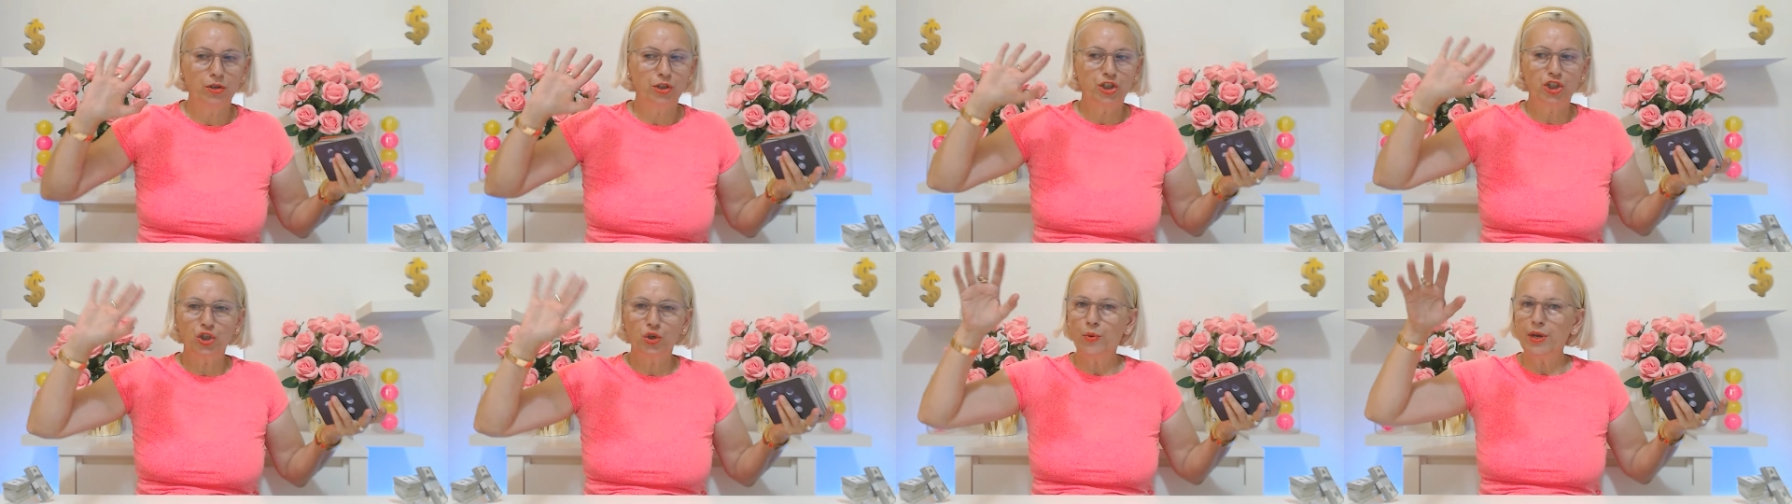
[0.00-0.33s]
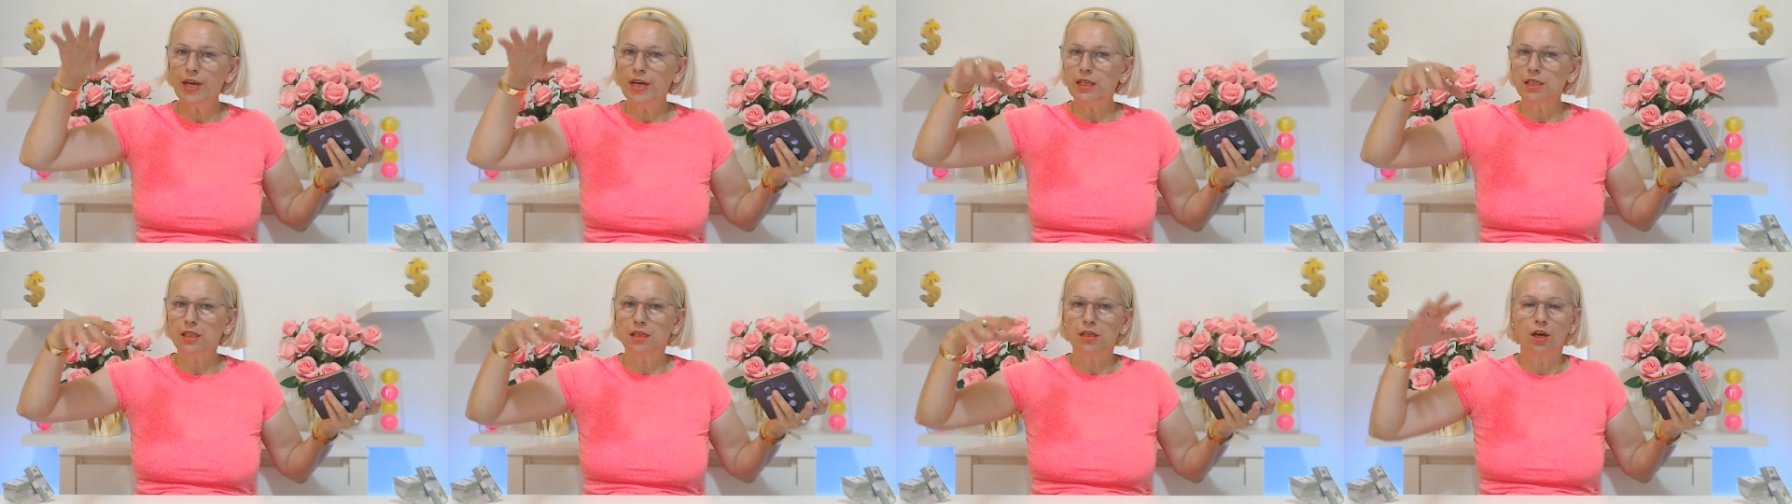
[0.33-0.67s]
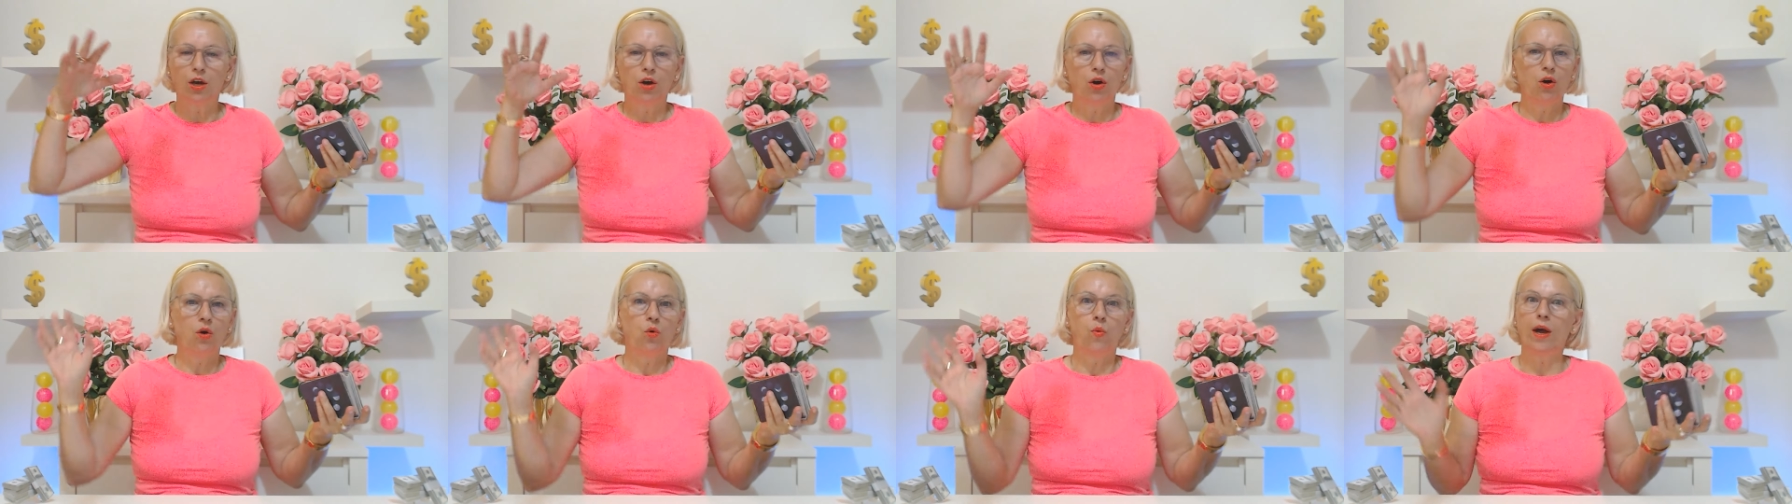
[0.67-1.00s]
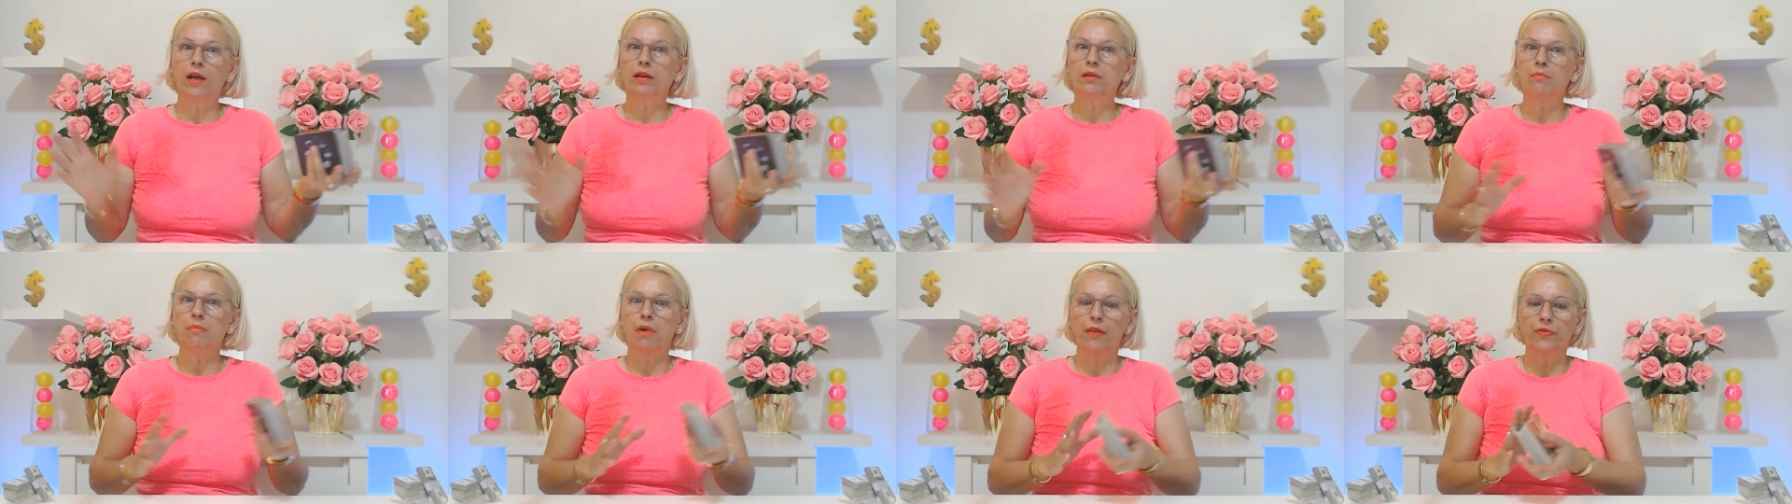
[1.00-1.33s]
two weeks or
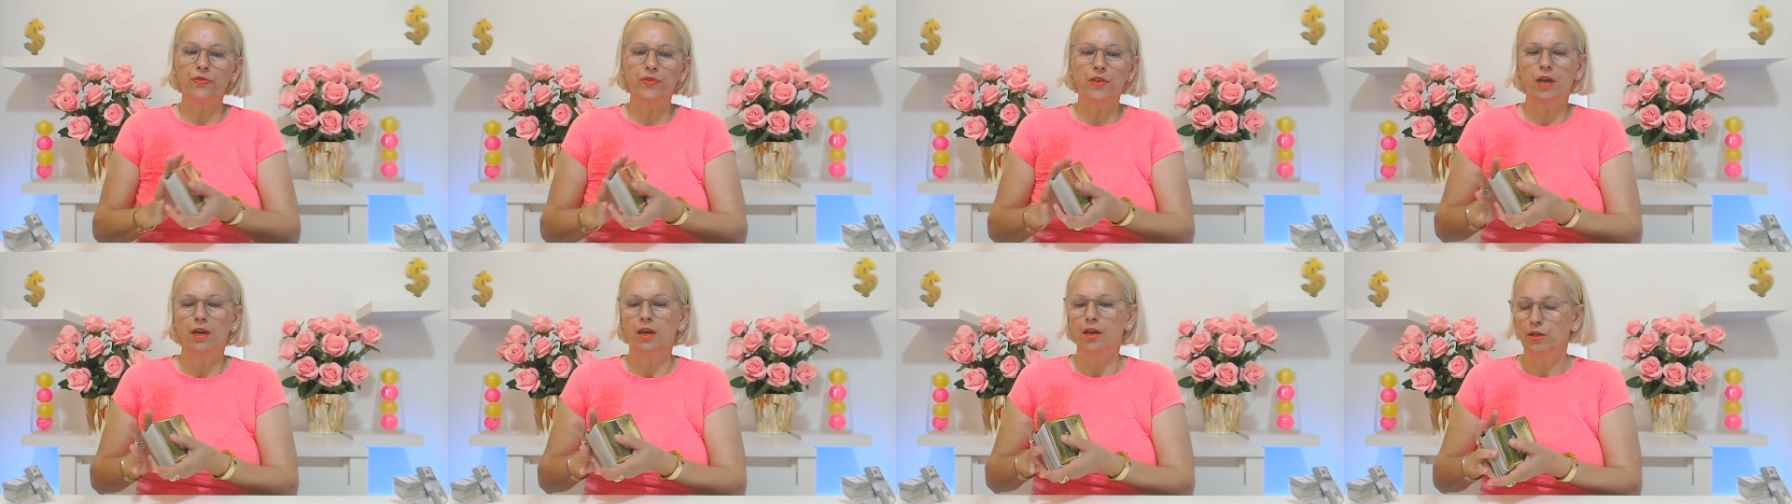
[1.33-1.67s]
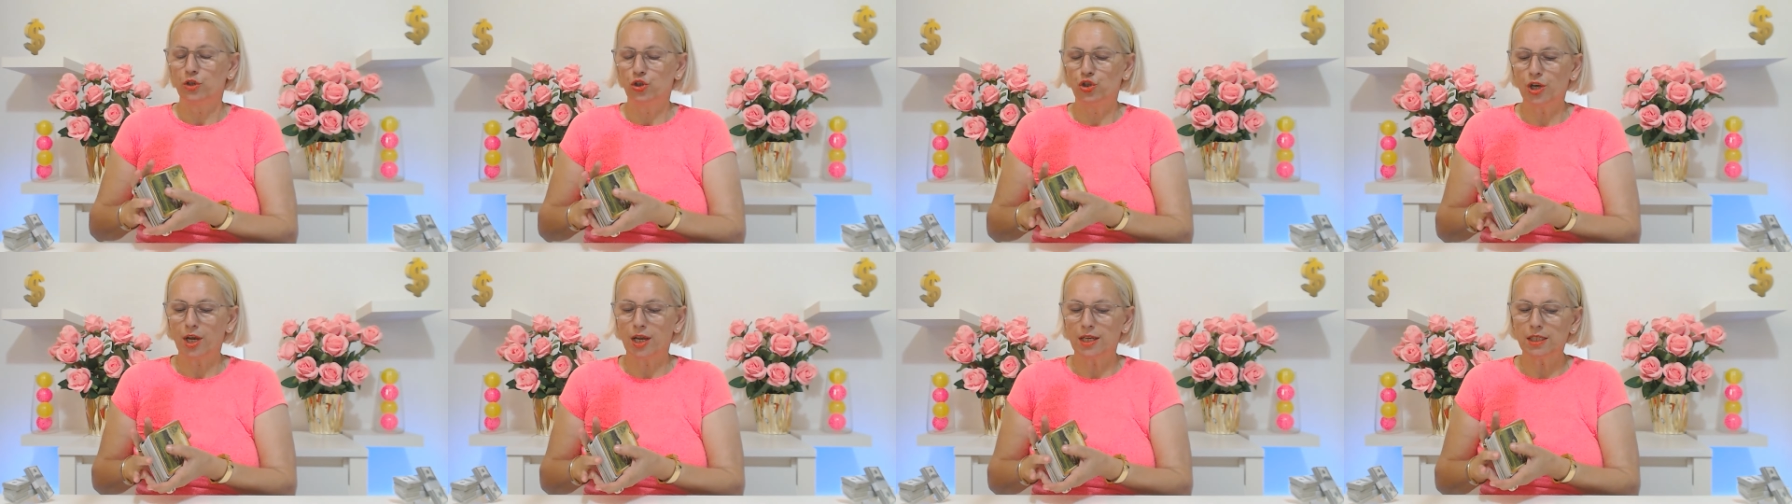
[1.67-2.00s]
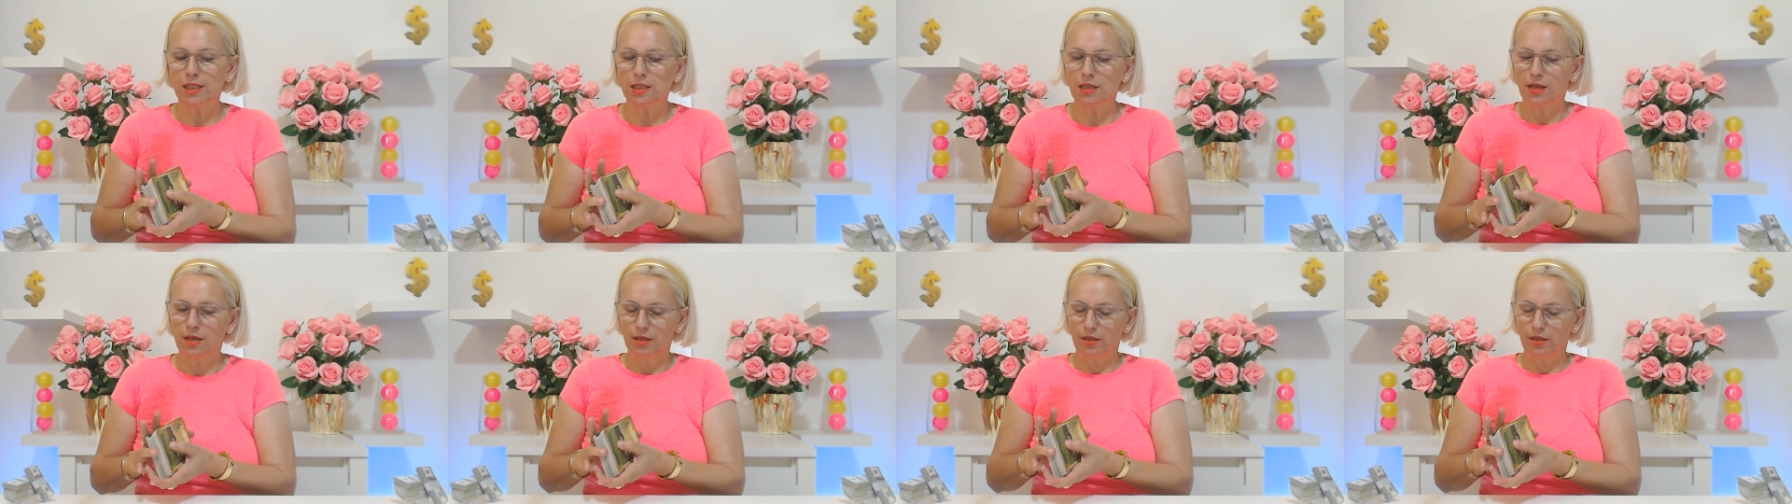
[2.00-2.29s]
one month just,